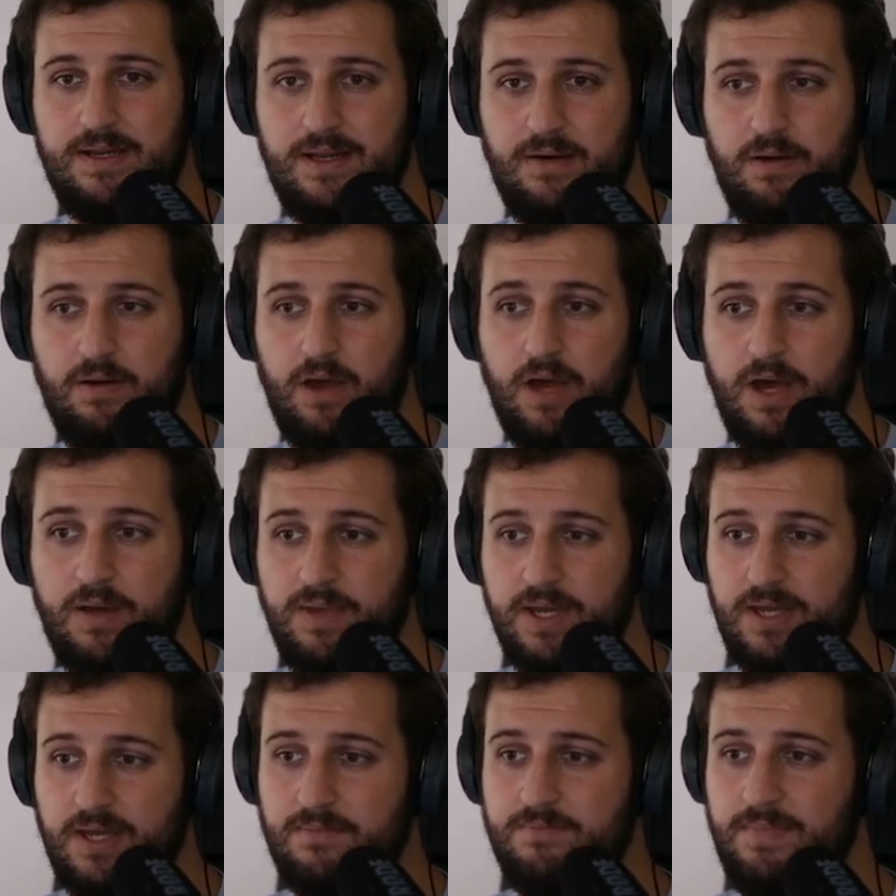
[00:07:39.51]
Now, I
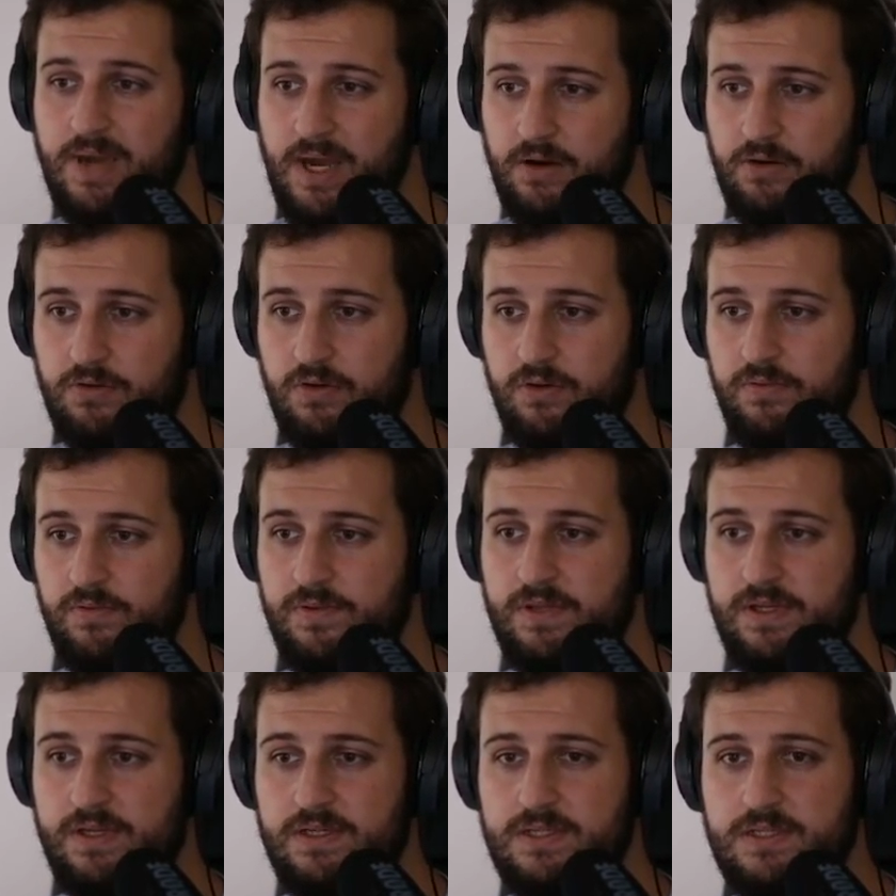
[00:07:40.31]
make a macro with
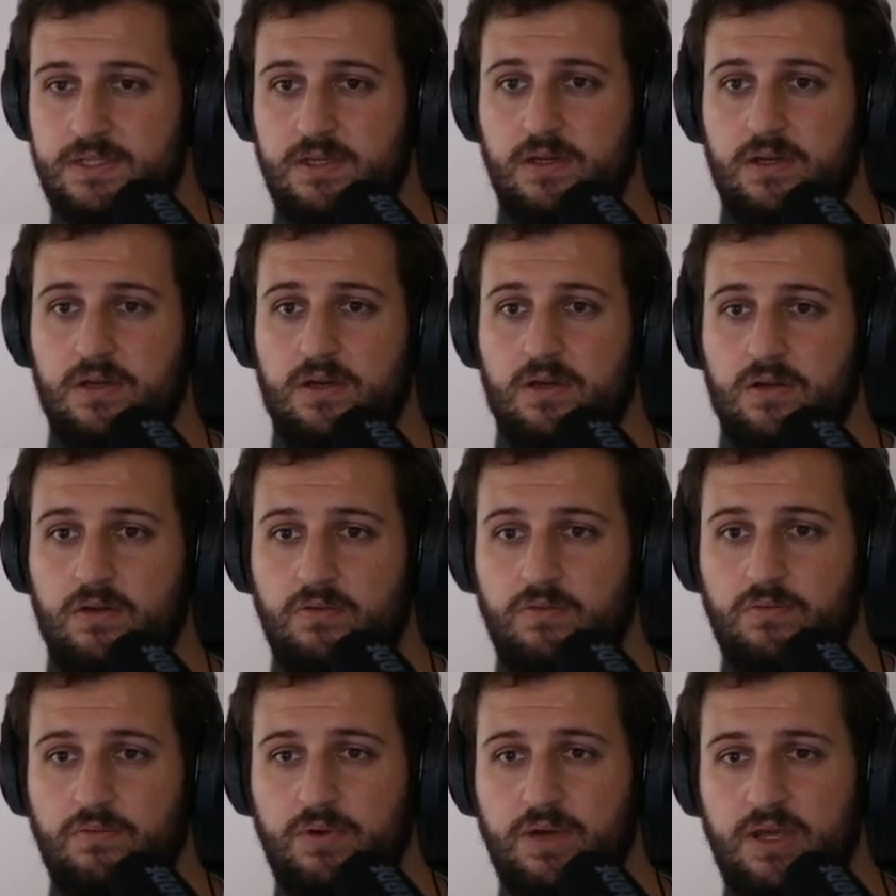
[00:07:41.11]
this
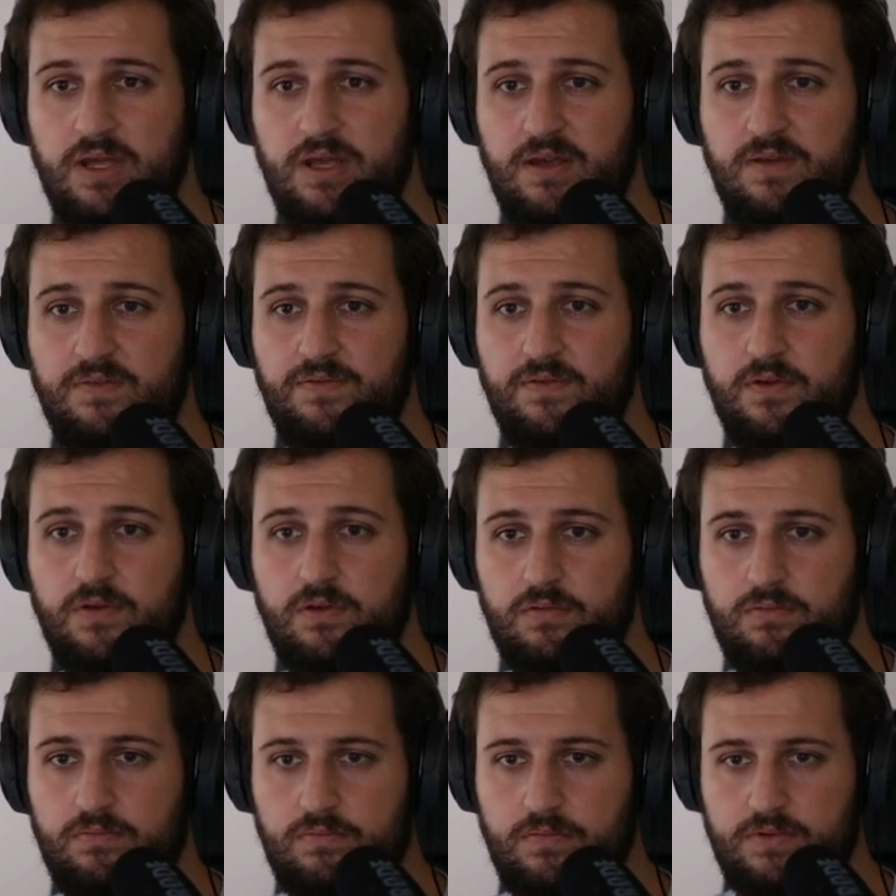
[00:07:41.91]
with,
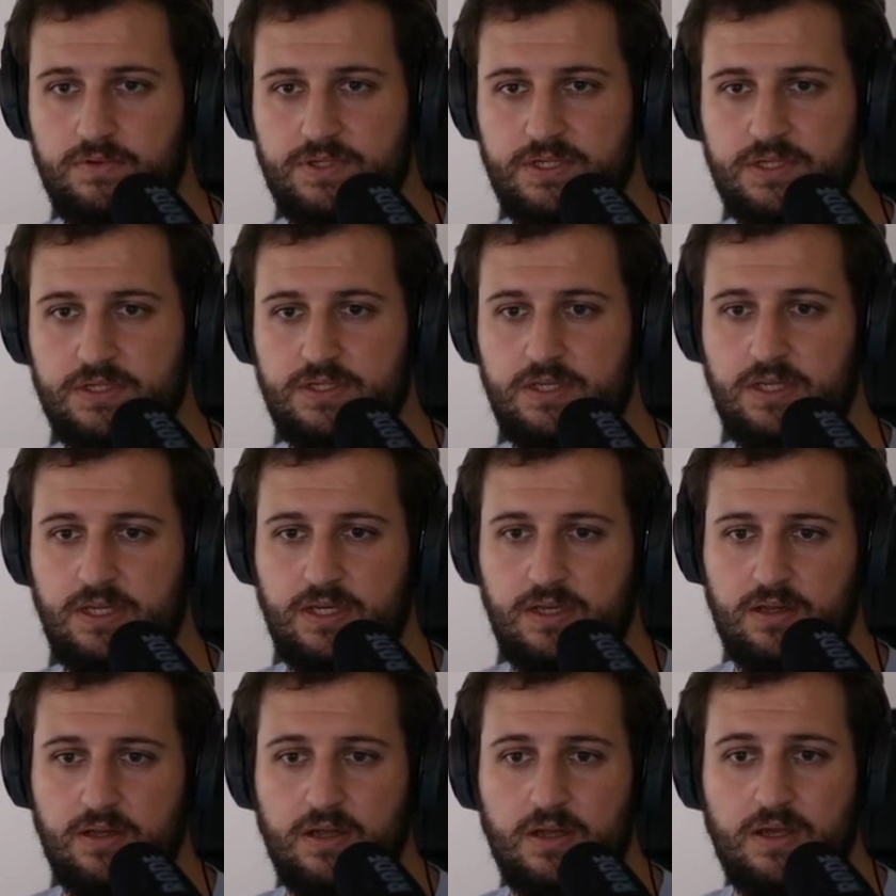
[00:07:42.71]
where is it
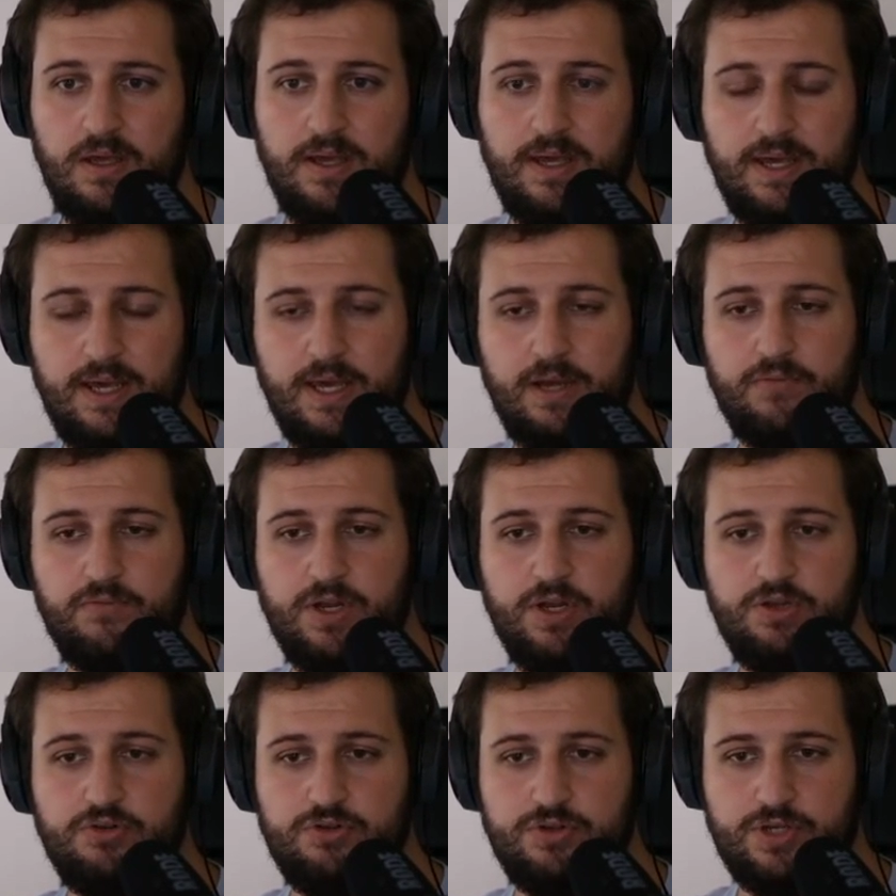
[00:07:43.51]
here,
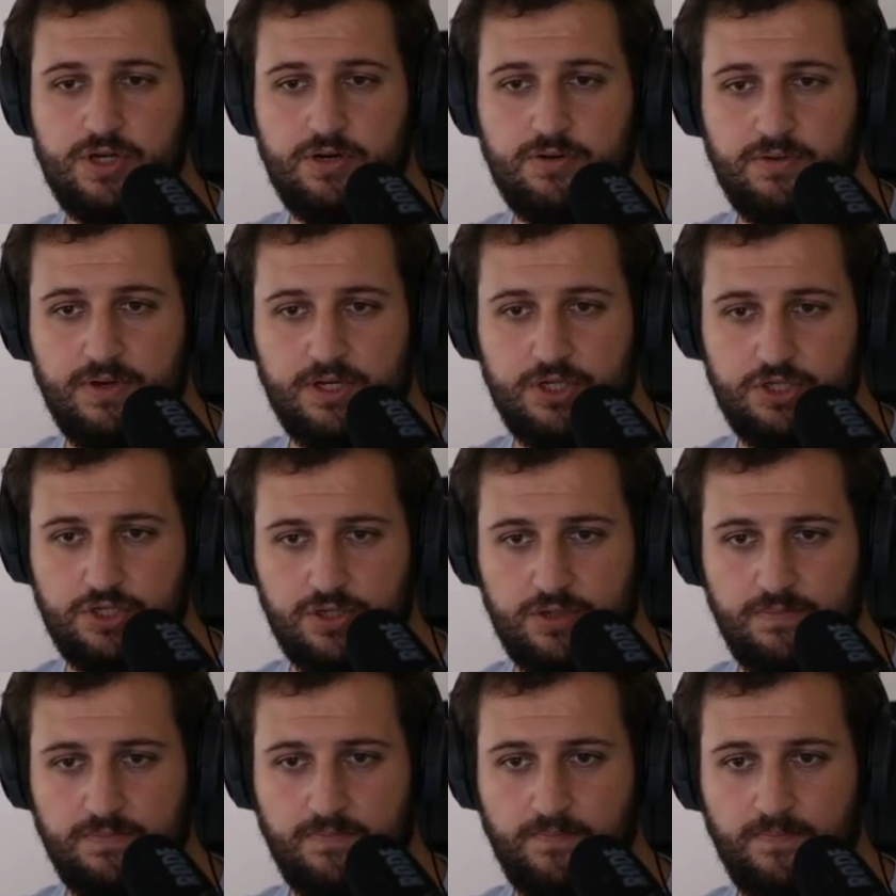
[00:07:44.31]
Enrage
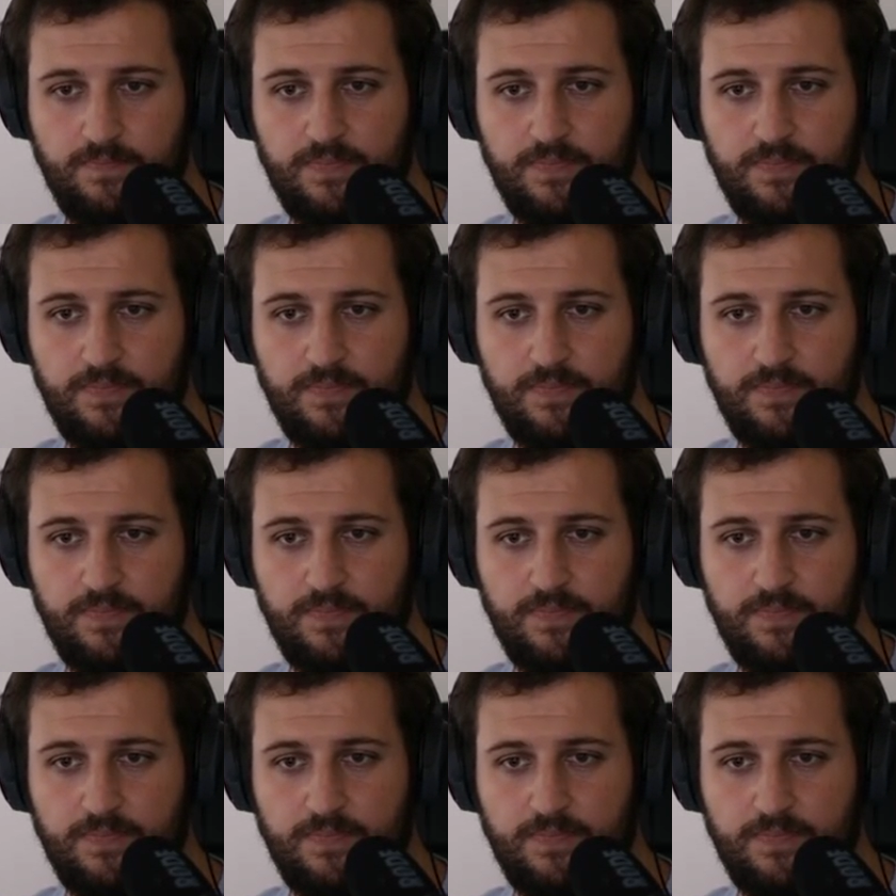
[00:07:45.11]
Regeneration,